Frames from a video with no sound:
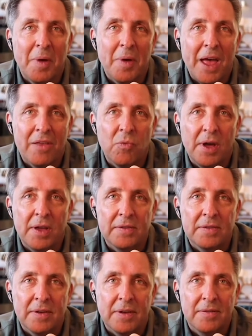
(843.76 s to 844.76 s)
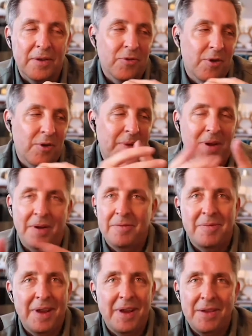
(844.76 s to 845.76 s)
path was. I grew up in
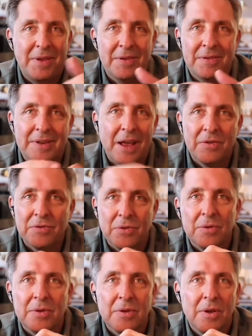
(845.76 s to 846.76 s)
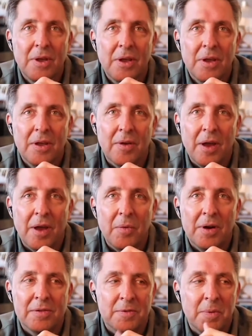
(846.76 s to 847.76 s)
an atheist household, right,
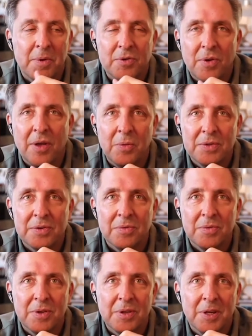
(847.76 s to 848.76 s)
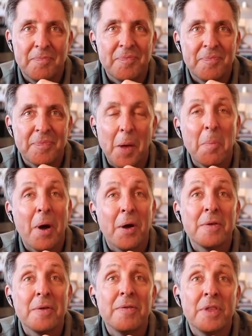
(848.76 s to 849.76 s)
where spirituality wasn't really a
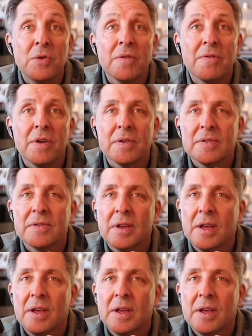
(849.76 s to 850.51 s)
part of the universe.